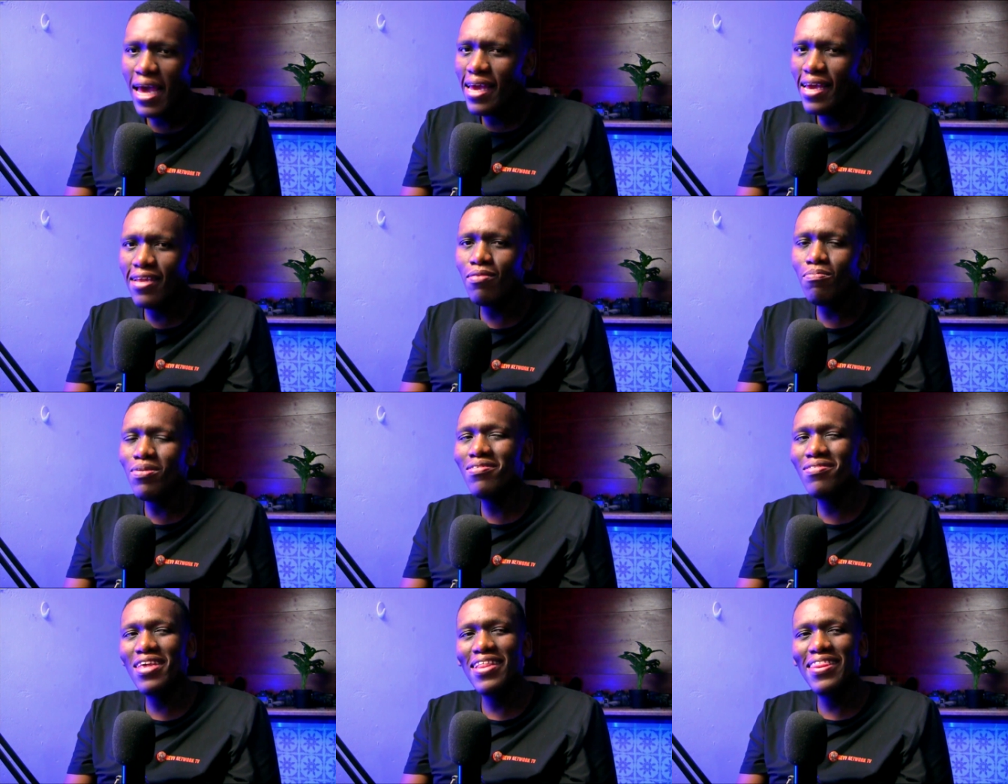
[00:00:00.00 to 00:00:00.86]
It
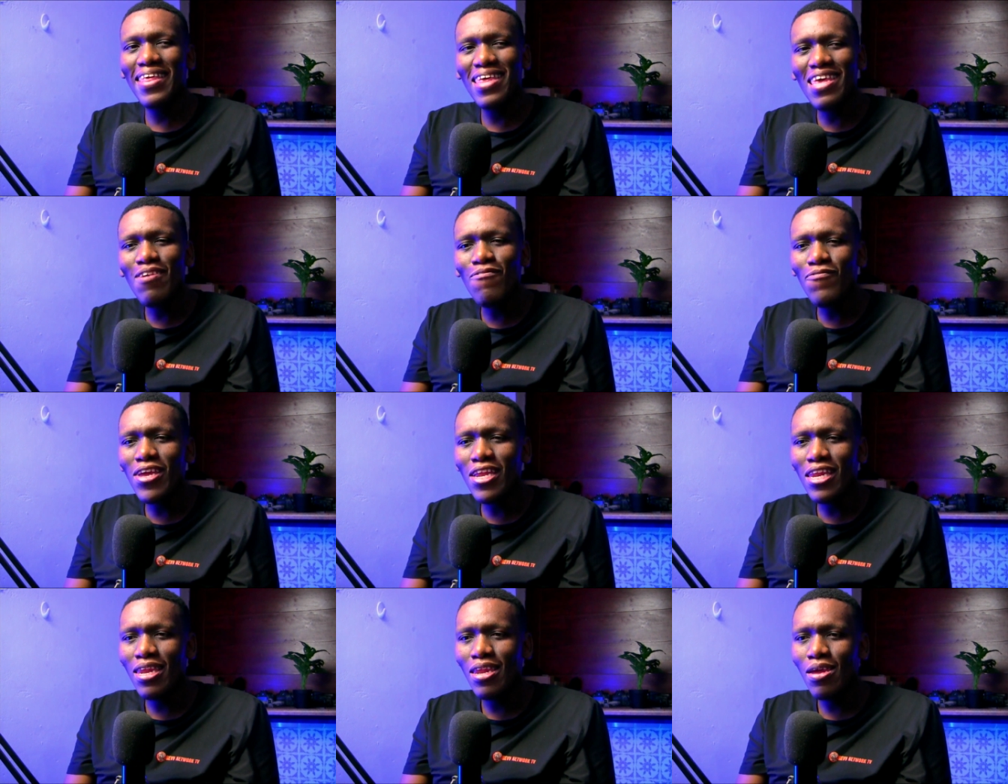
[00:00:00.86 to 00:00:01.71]
means that
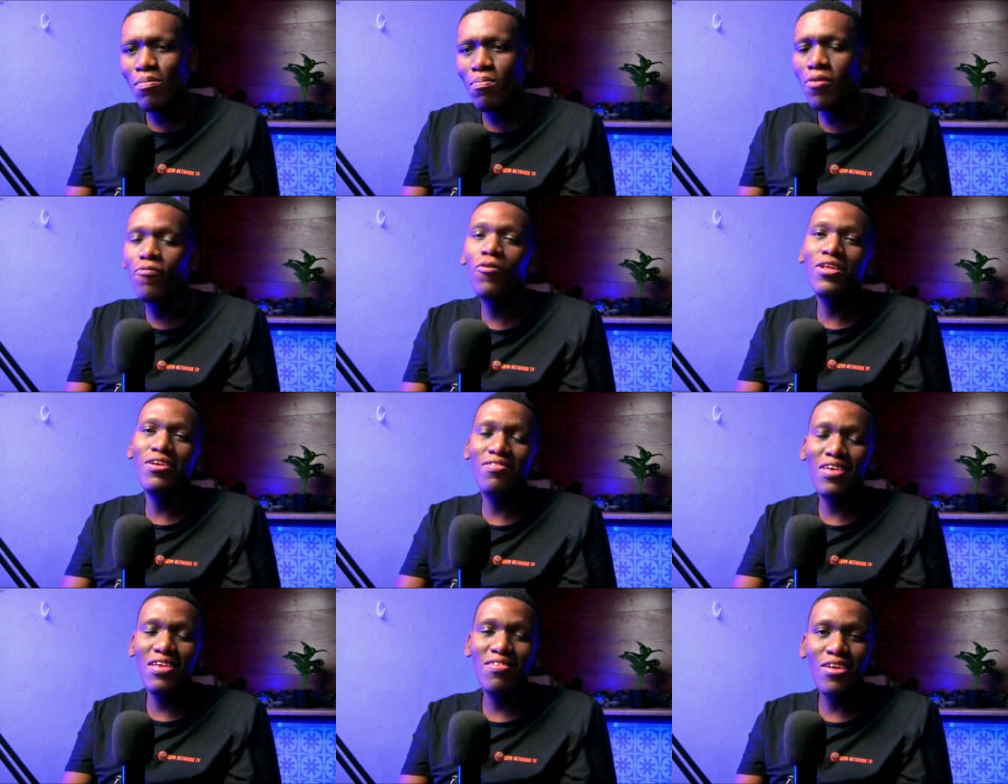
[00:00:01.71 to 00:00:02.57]
even before the
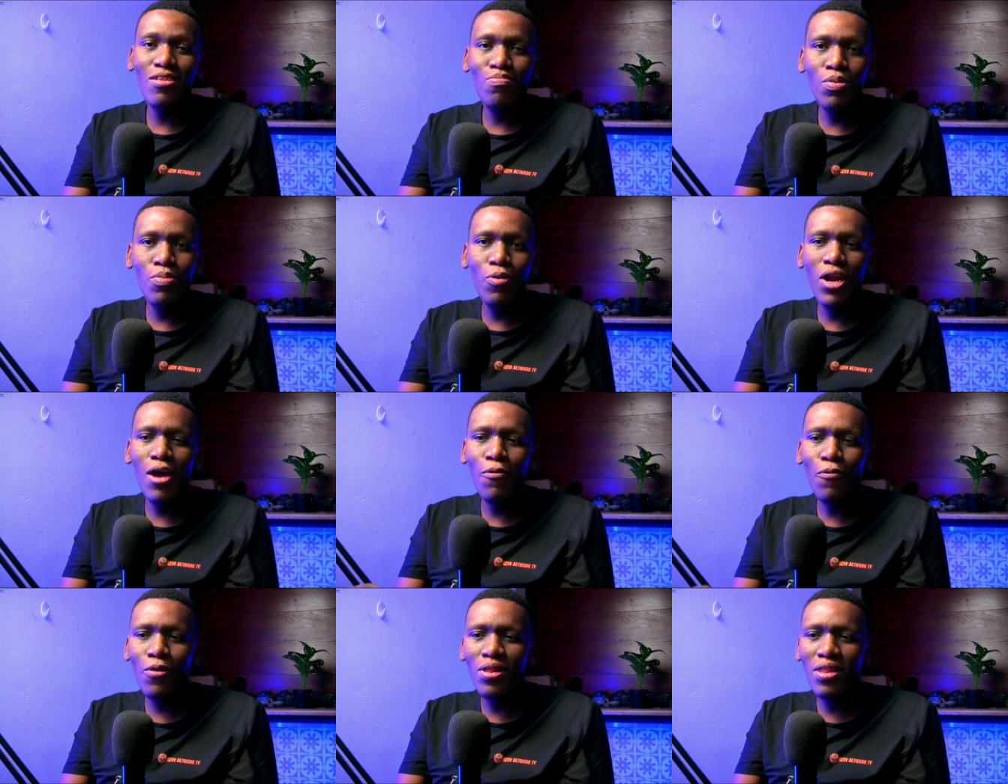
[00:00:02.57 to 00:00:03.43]
sunset, people are
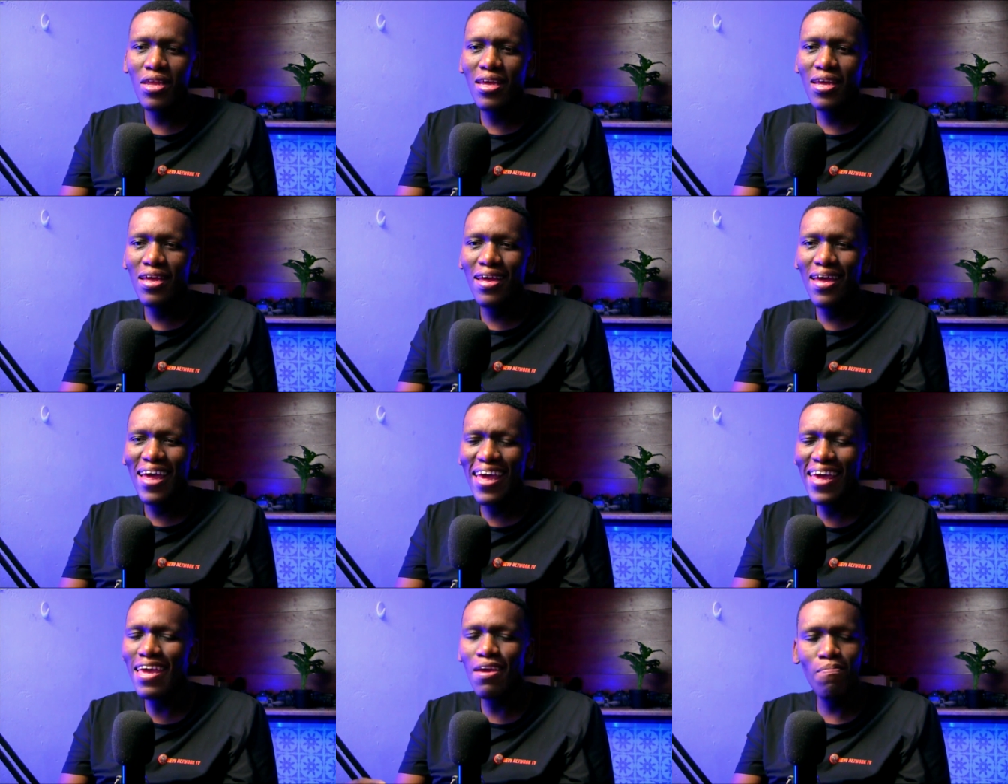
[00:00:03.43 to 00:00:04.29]
not
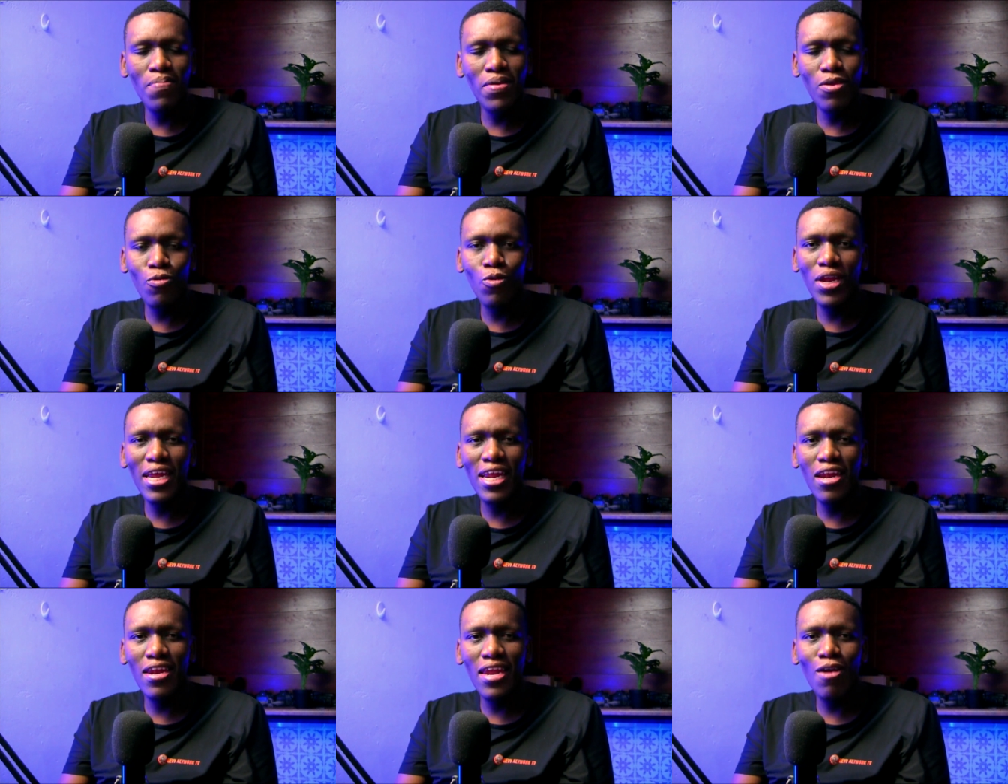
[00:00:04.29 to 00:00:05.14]
happy,
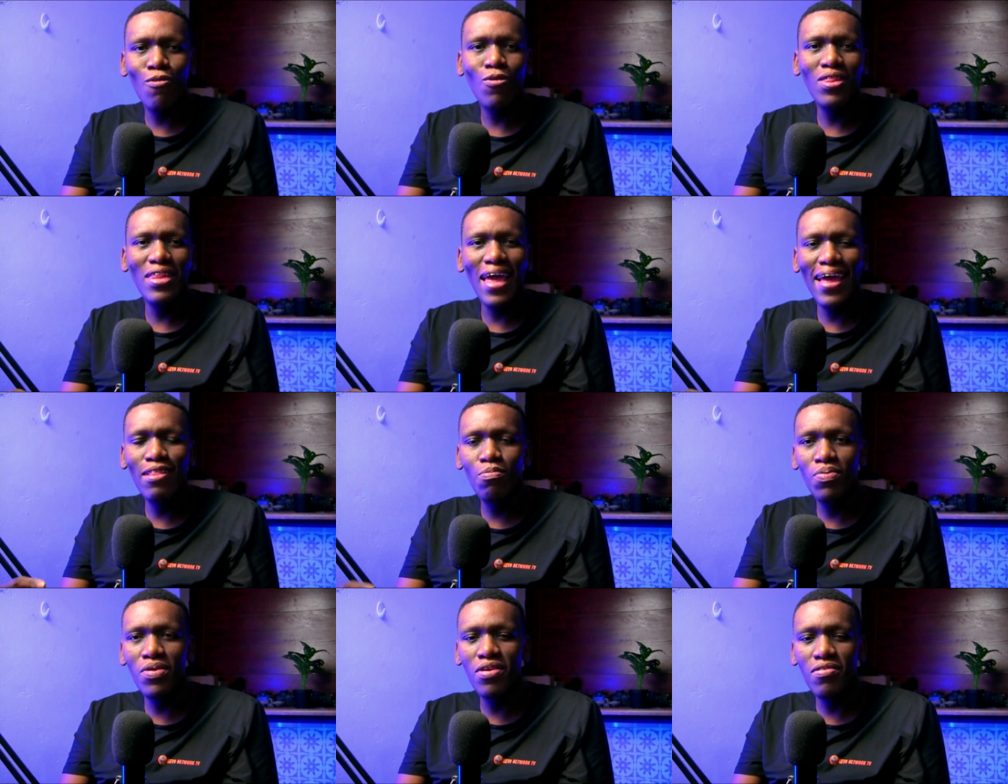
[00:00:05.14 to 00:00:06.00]
they are not at
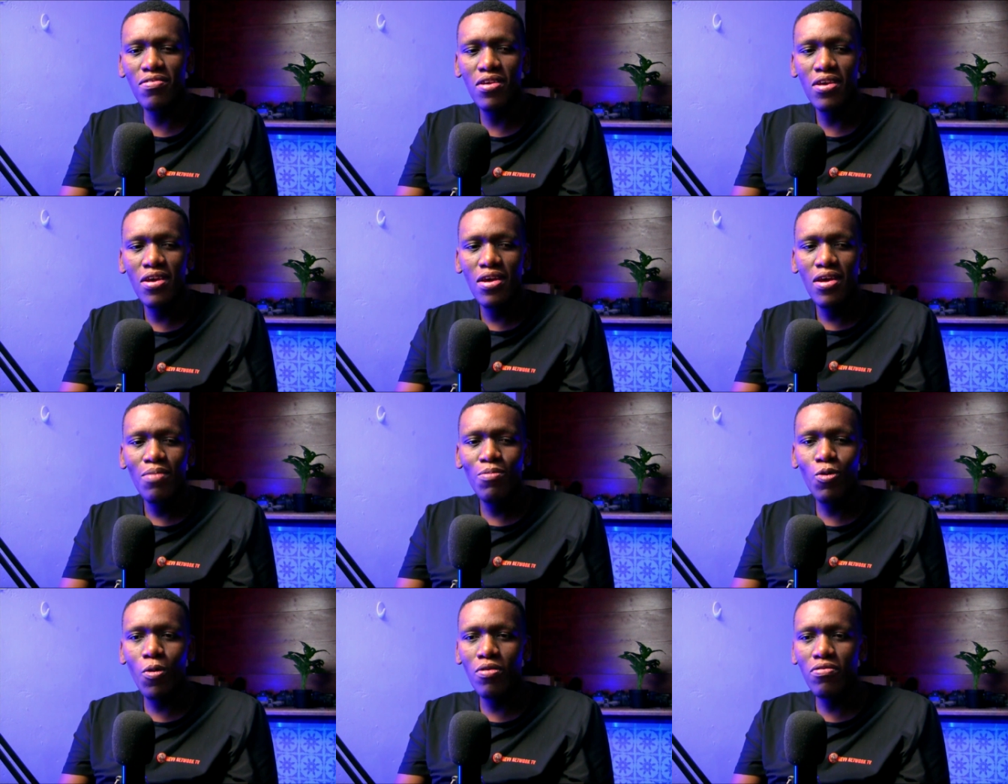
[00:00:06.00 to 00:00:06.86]
peace,
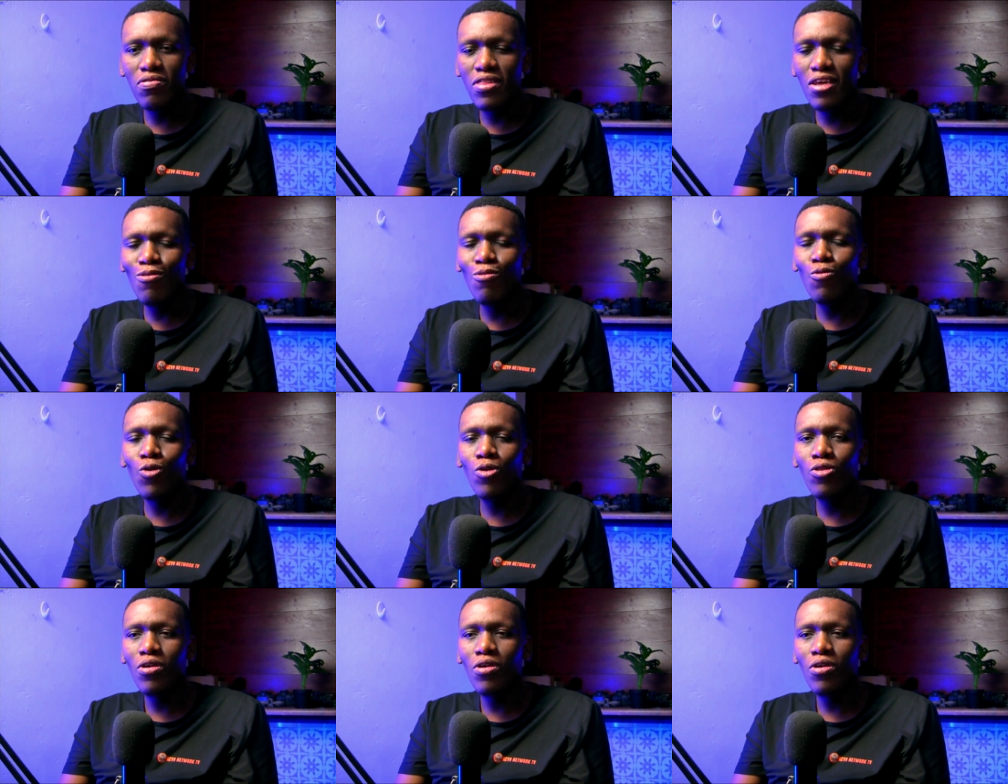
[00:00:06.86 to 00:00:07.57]
because they do not